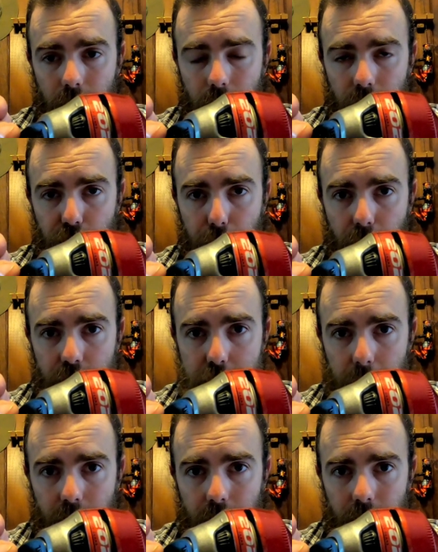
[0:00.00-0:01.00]
There's the push
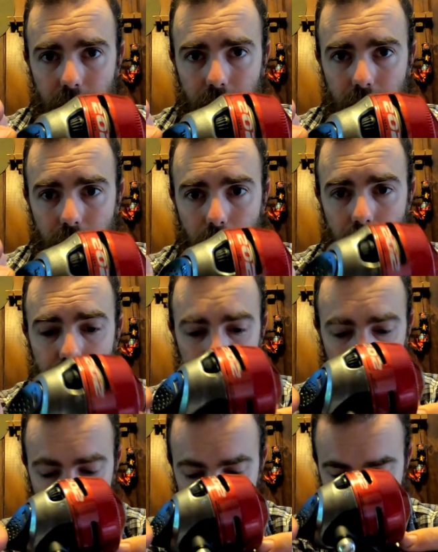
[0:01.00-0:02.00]
button, which
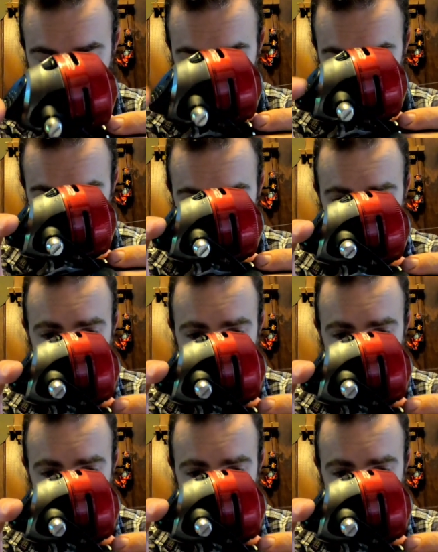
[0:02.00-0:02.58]
has the same